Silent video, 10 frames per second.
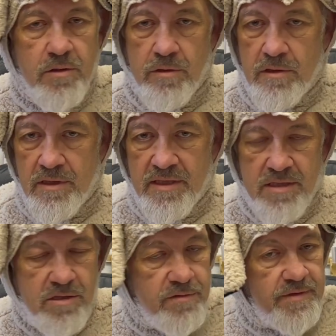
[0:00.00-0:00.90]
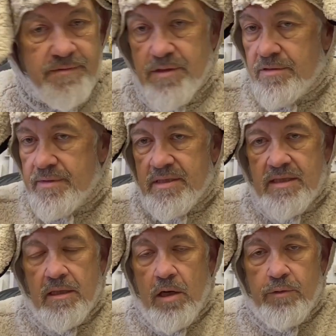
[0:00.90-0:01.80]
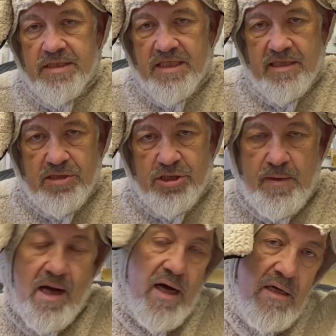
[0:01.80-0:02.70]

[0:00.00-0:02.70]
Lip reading: or a conservative service, they'll always say the Shema.